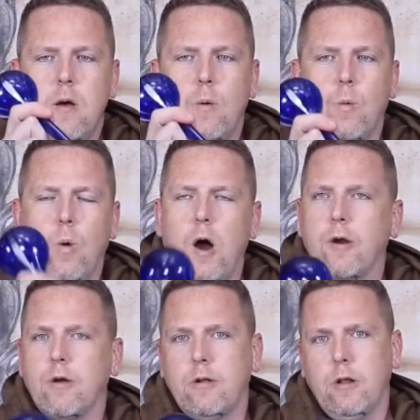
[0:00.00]

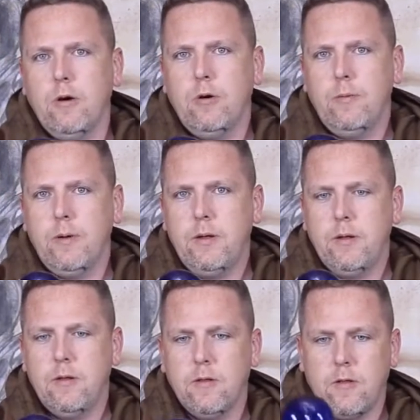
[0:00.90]
water globe
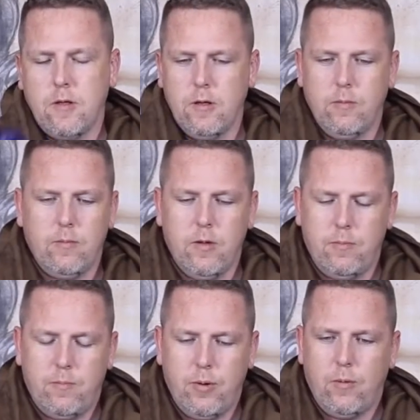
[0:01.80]
that you
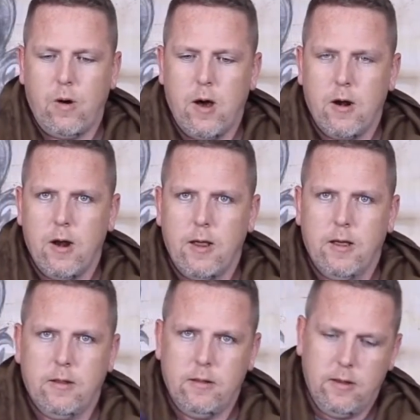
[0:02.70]
put water in
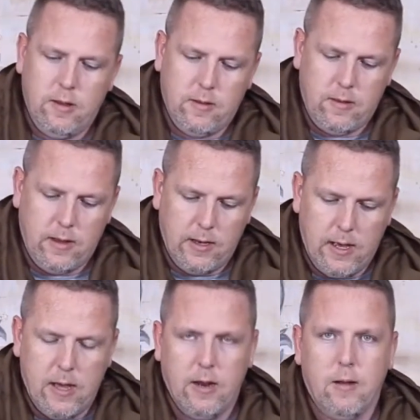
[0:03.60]
it and you stick it
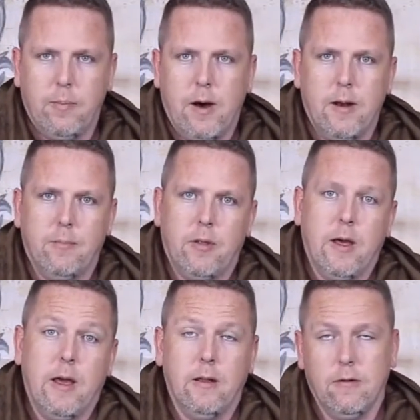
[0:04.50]
down in a potted
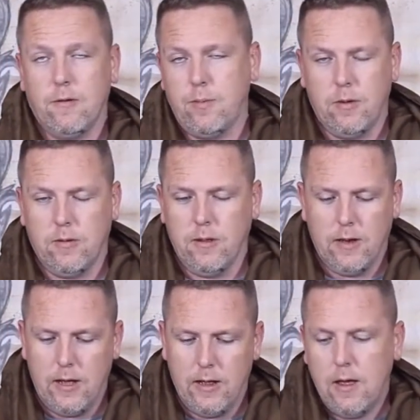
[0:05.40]
plant and you're supposedly
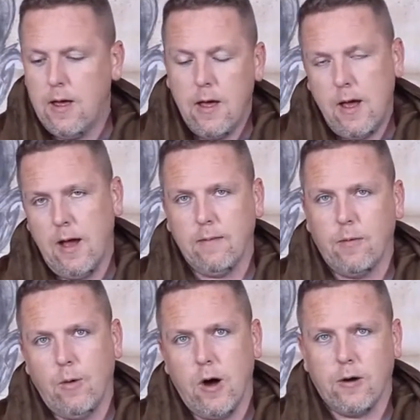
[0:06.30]
not have to
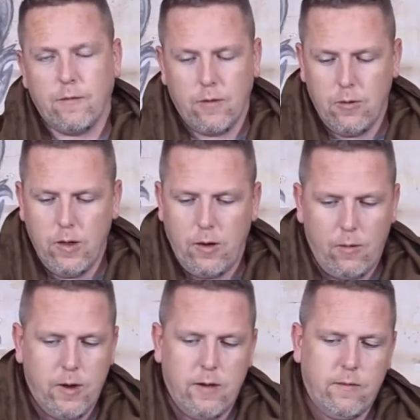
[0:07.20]
water for a week or
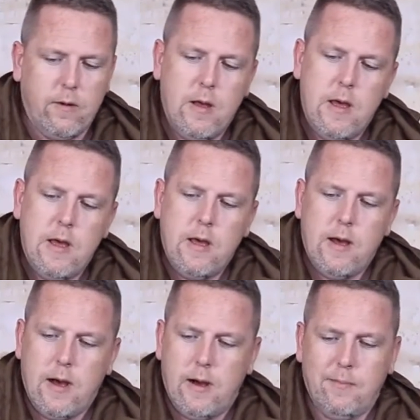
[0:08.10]
whatever.
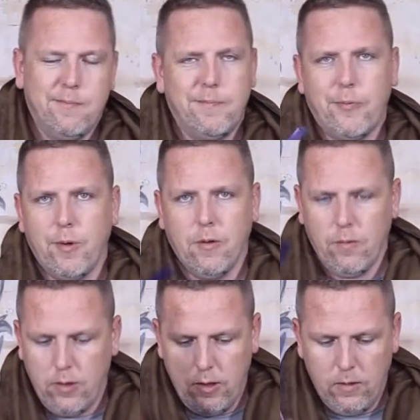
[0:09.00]
I never
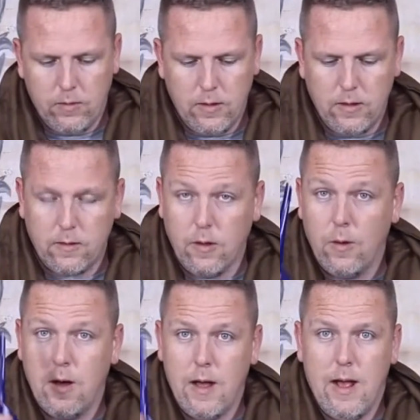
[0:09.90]
really use these,
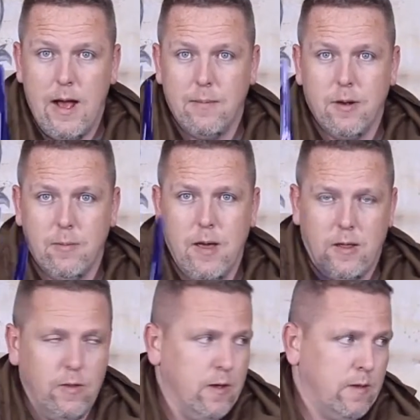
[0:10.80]
so I'm going to
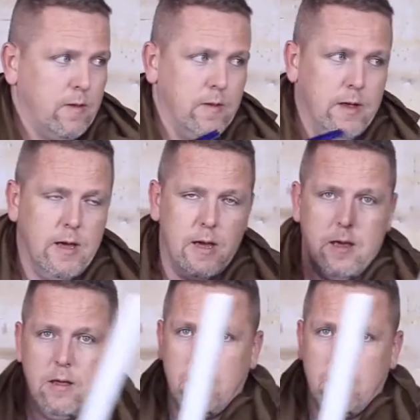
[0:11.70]
make this the